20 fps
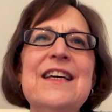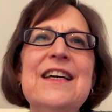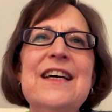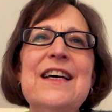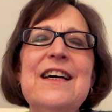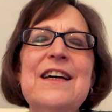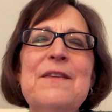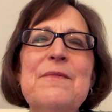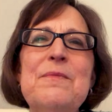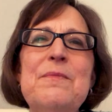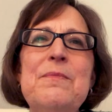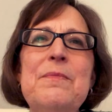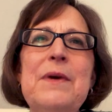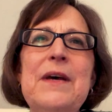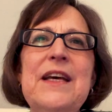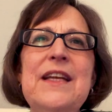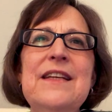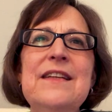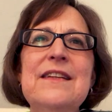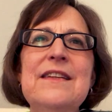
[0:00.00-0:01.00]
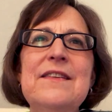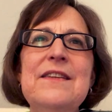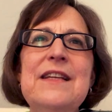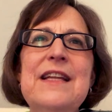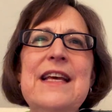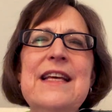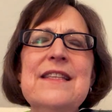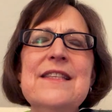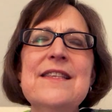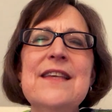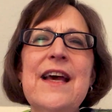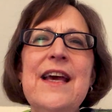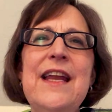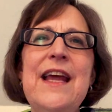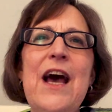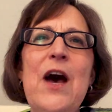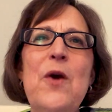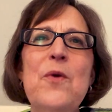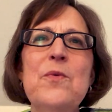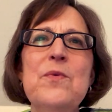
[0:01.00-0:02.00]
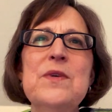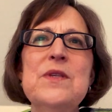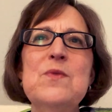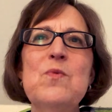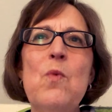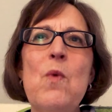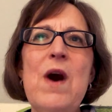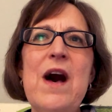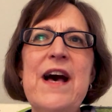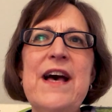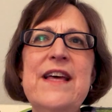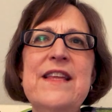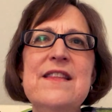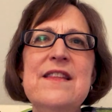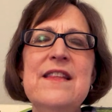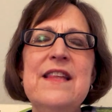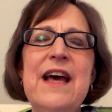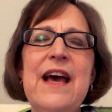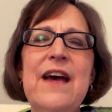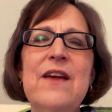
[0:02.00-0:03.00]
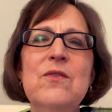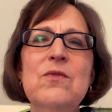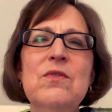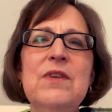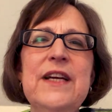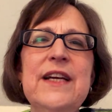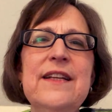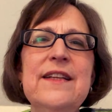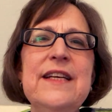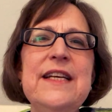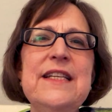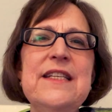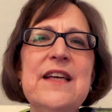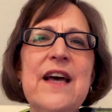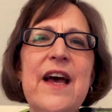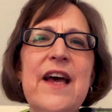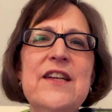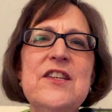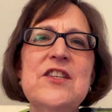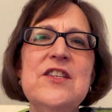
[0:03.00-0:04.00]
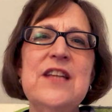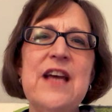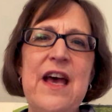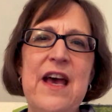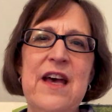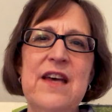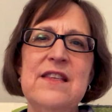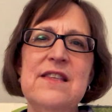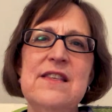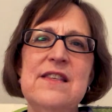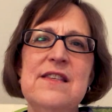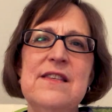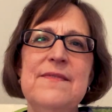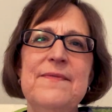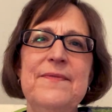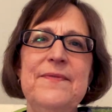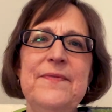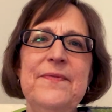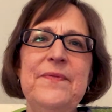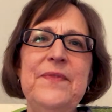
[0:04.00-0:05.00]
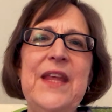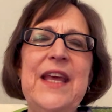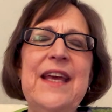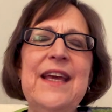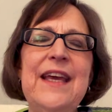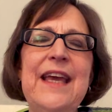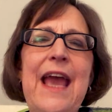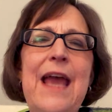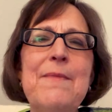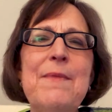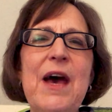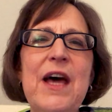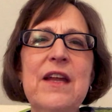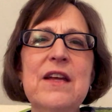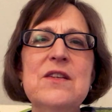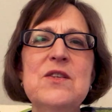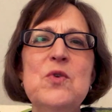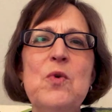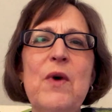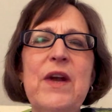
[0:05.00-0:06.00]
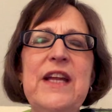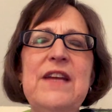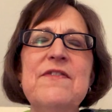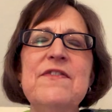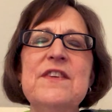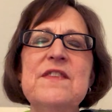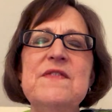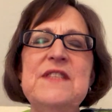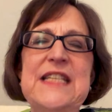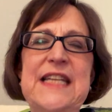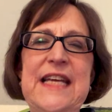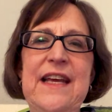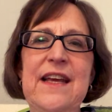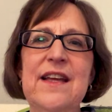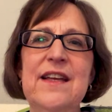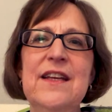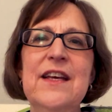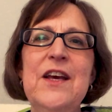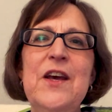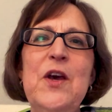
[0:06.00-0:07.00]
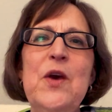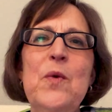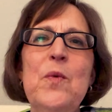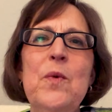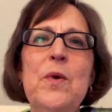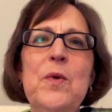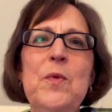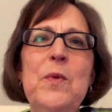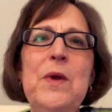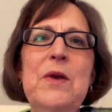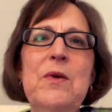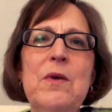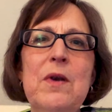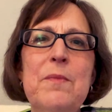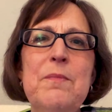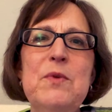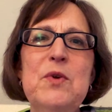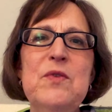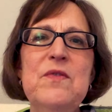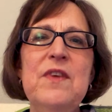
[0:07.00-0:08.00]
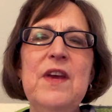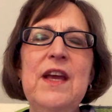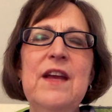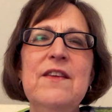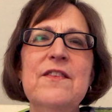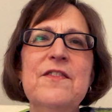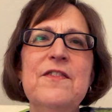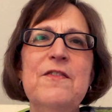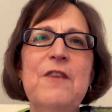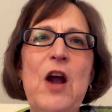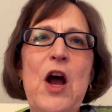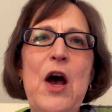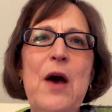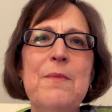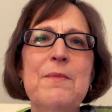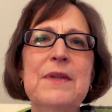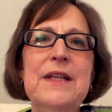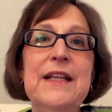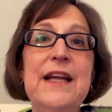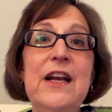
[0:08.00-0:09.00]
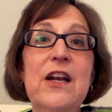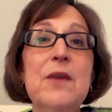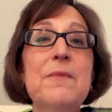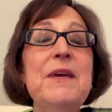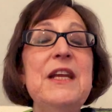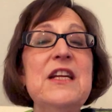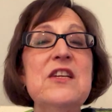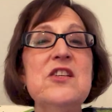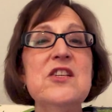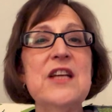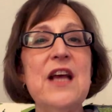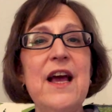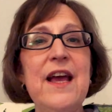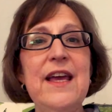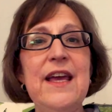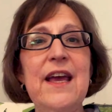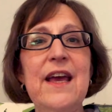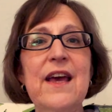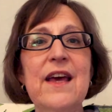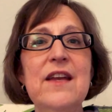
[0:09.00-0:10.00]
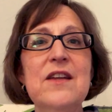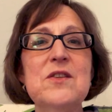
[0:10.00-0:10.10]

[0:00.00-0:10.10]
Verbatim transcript: Um, but Inside Out was one that really touched us. It came out in 2015 when we were moving from Laramie to Cheyenne.